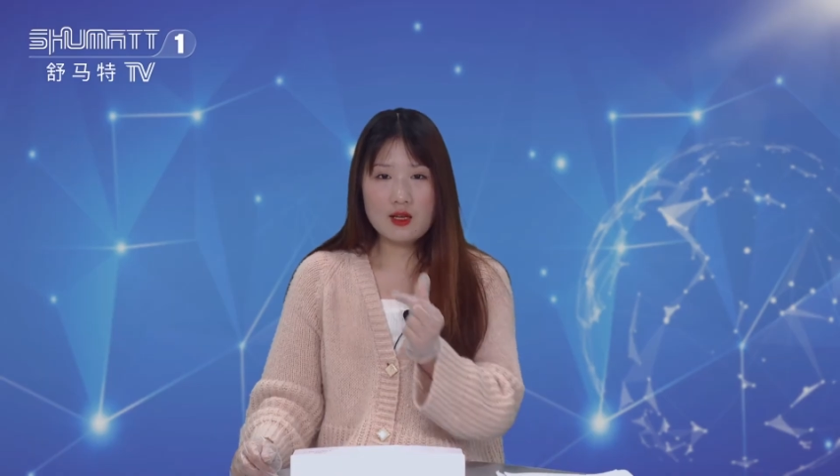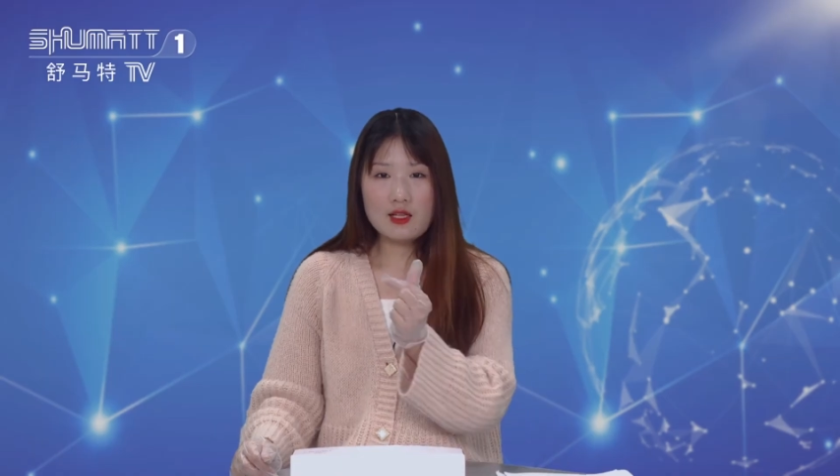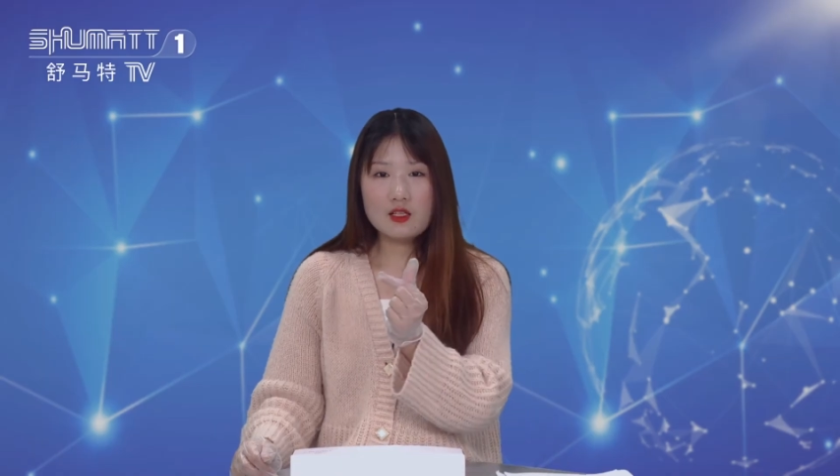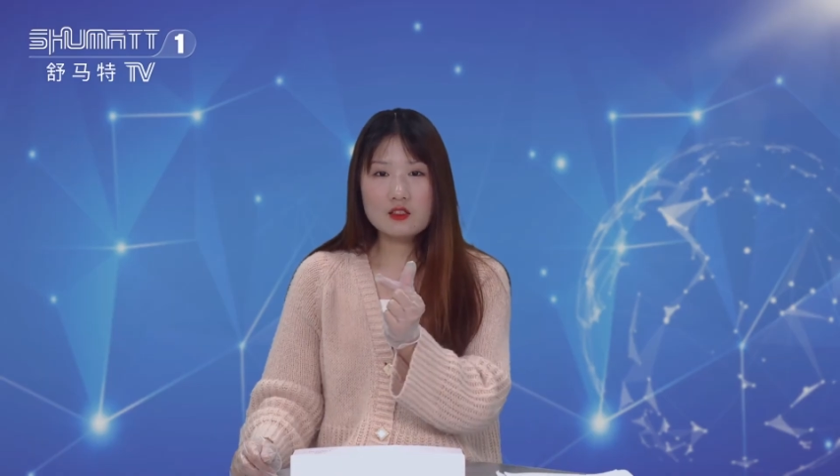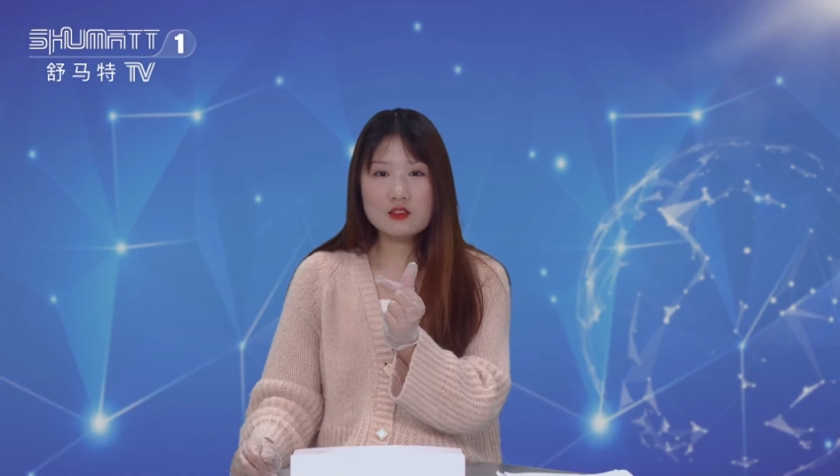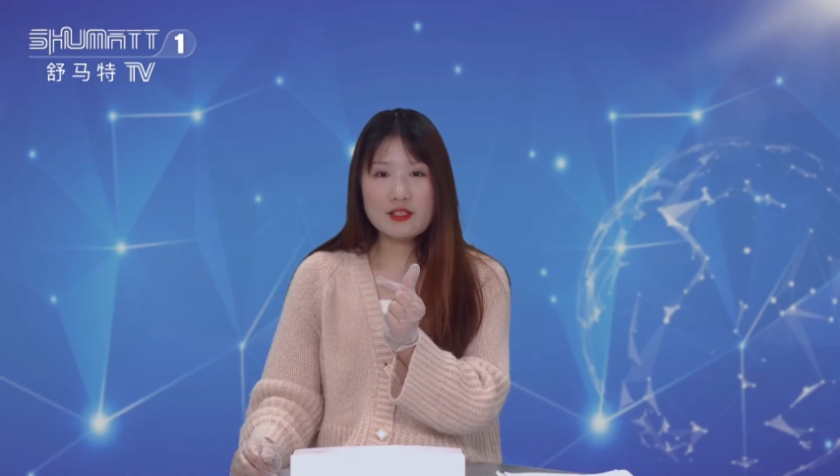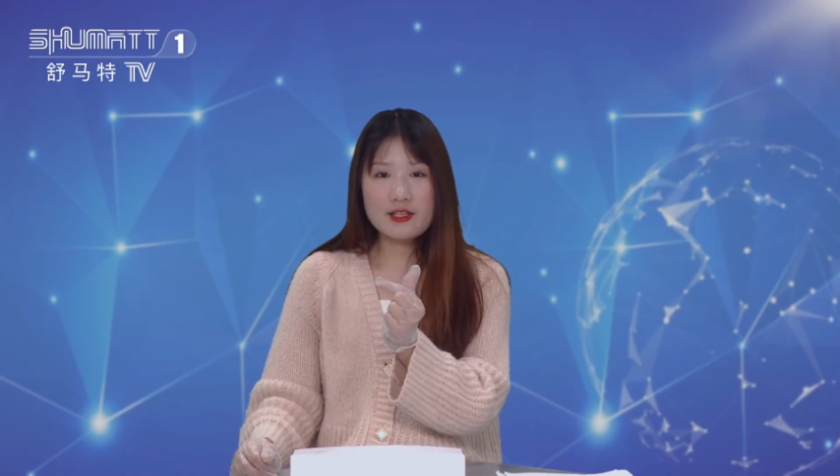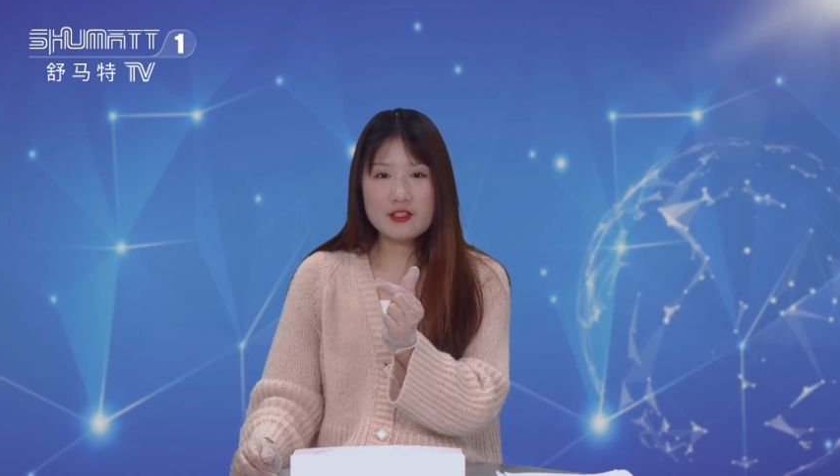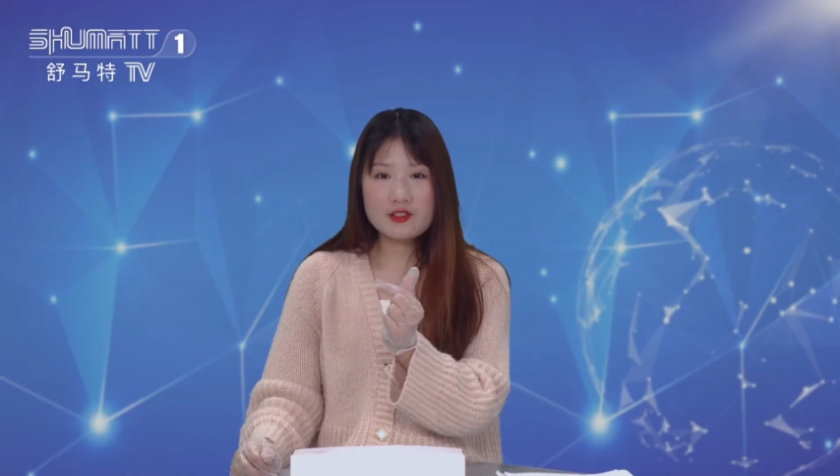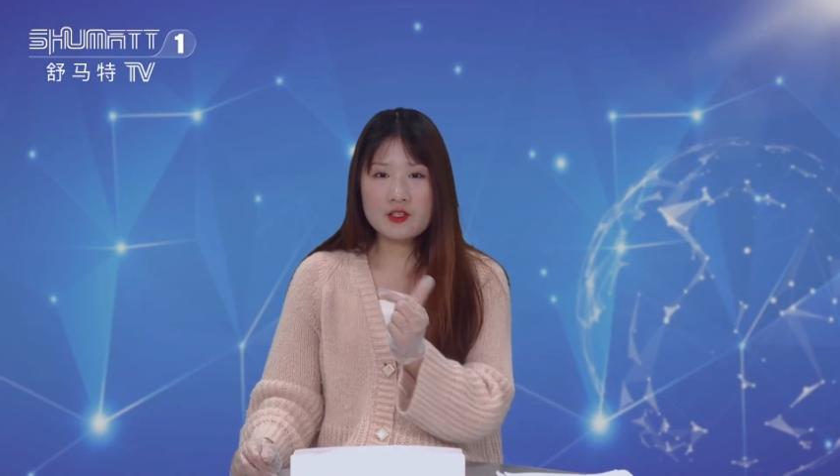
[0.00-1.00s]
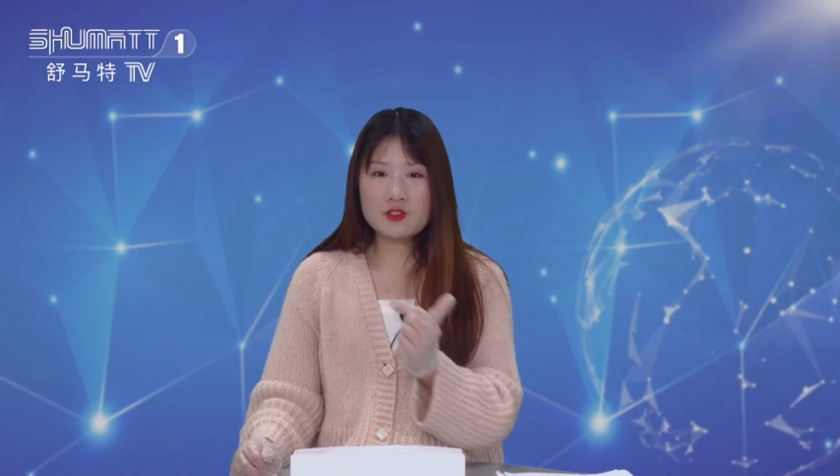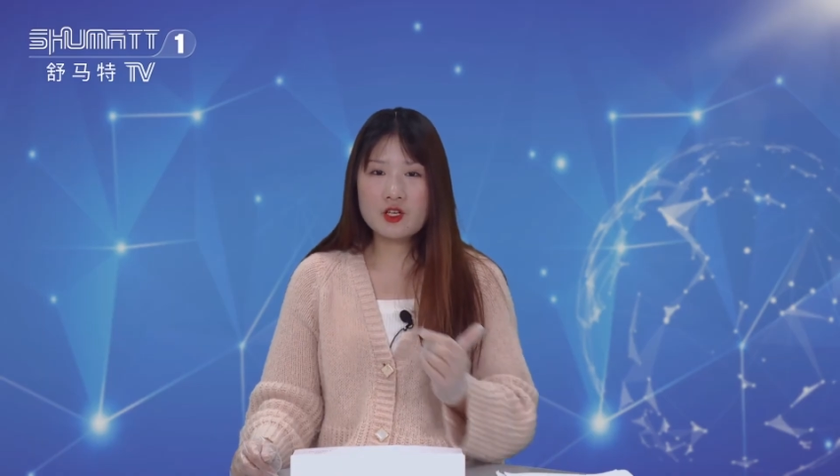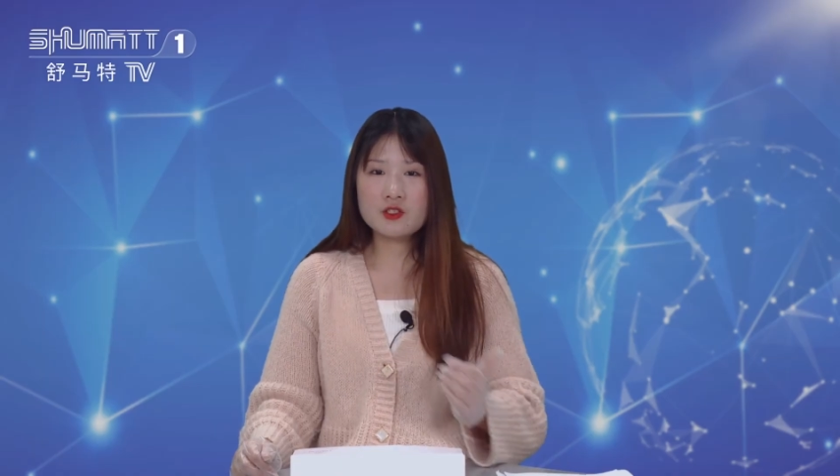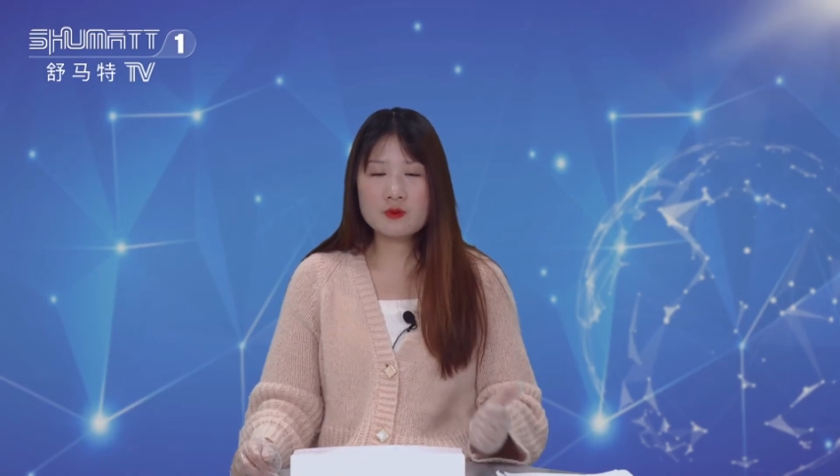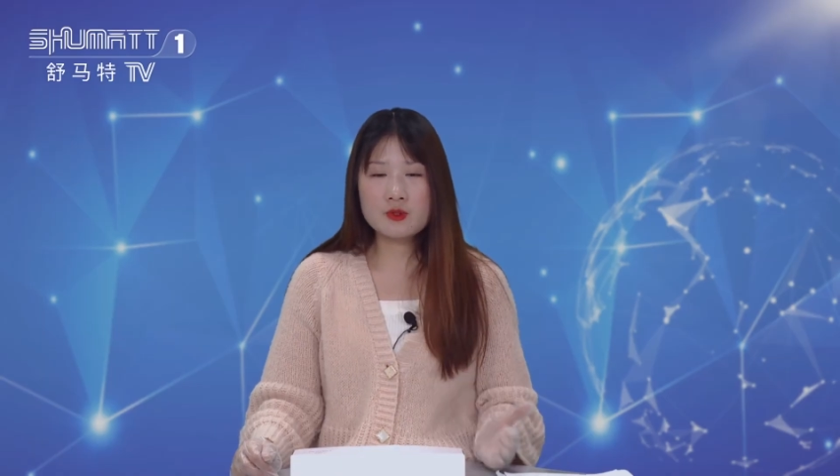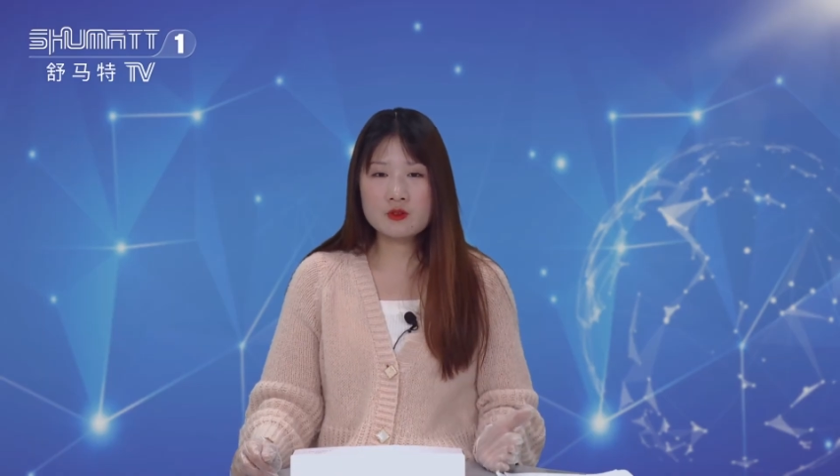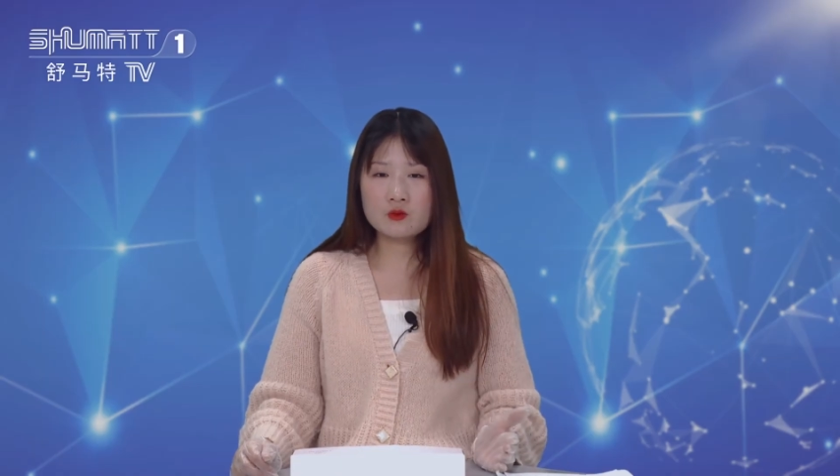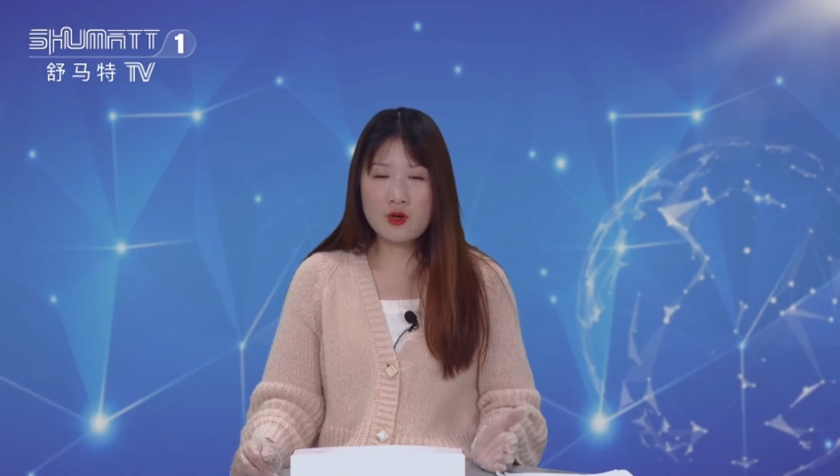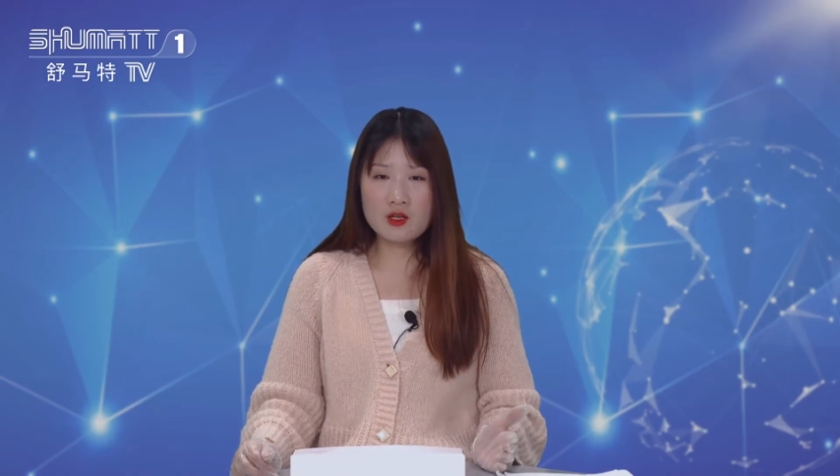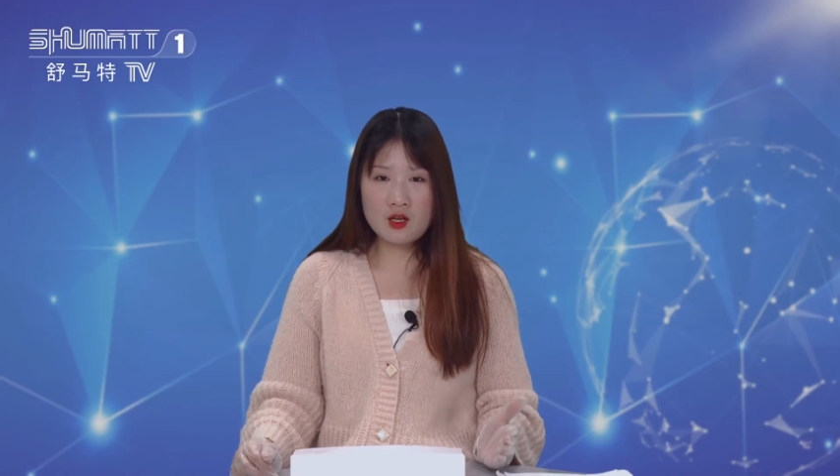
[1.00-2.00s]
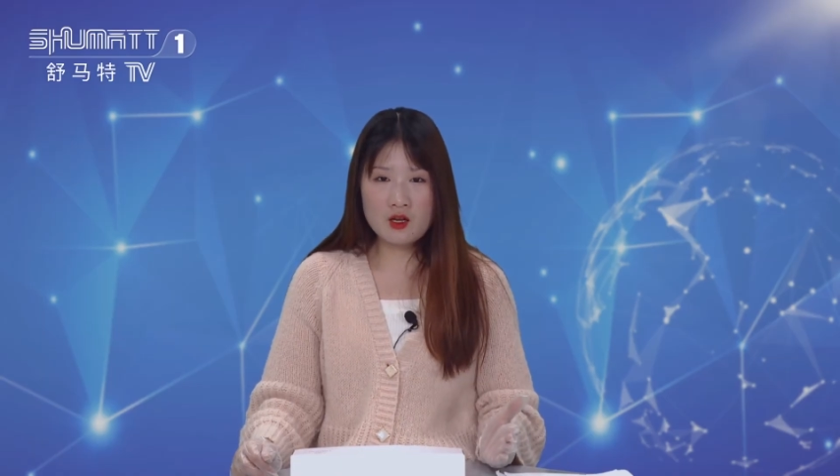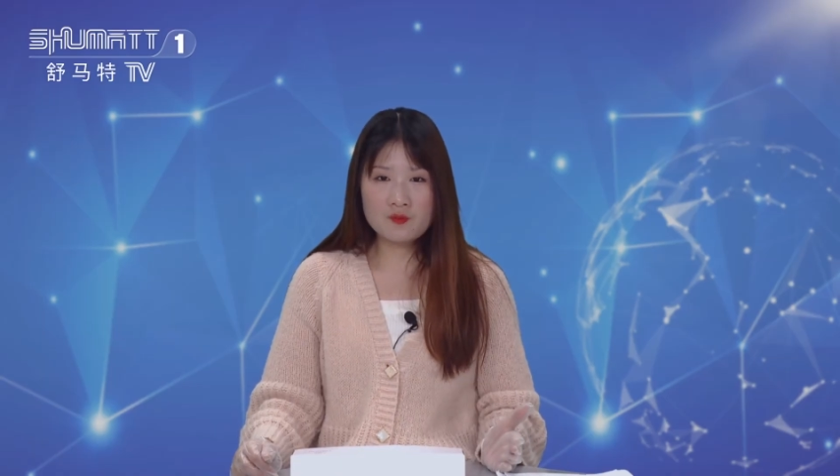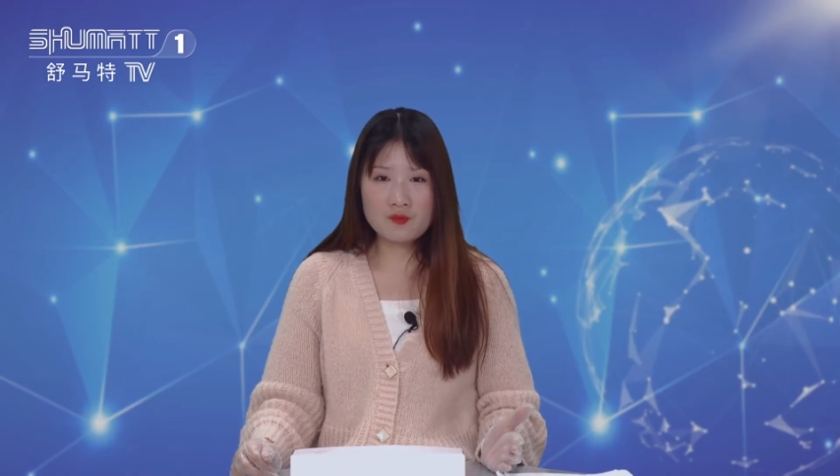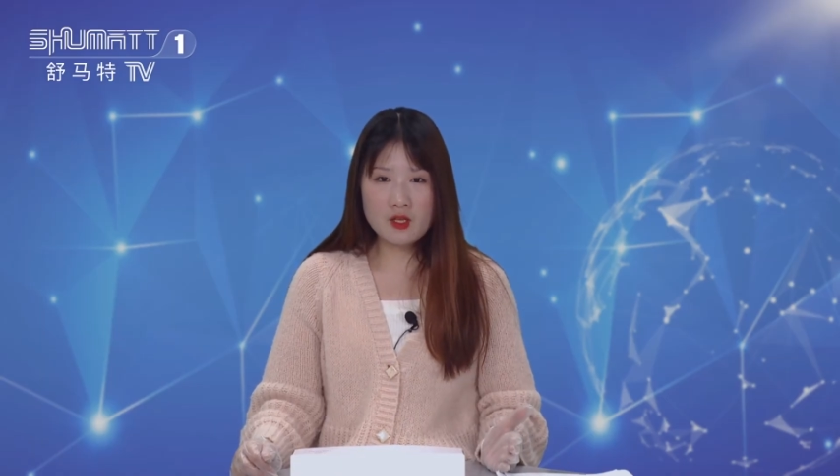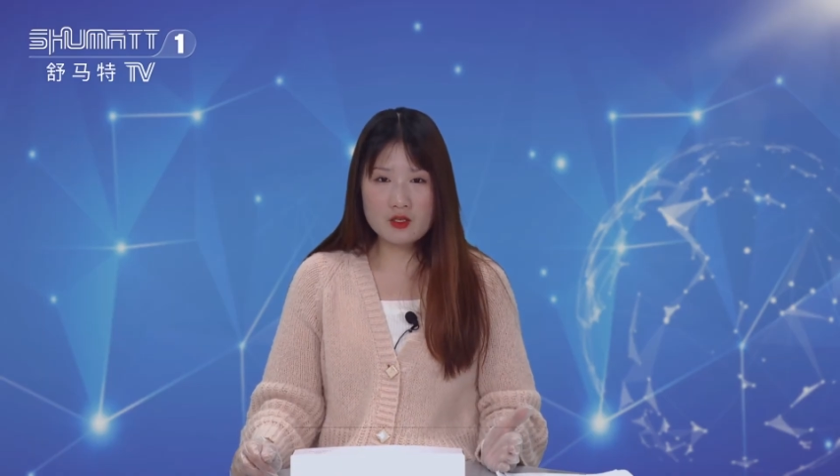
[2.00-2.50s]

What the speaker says: Hello, ladies and gentlemen, welcome.